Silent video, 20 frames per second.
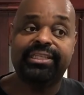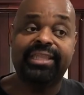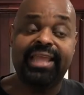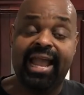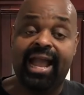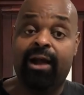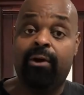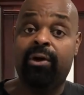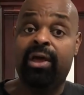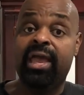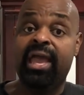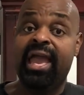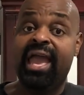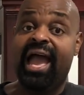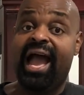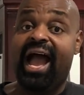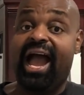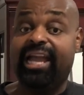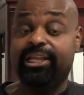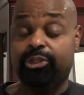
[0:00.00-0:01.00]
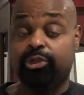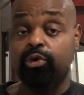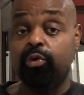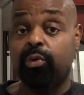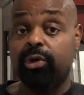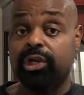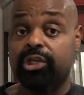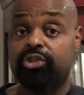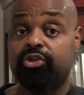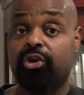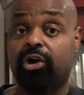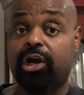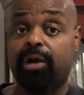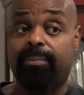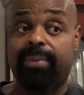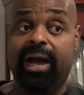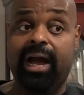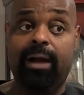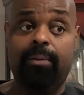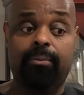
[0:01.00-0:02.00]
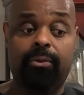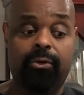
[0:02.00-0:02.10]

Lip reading: Now, I do want to talk about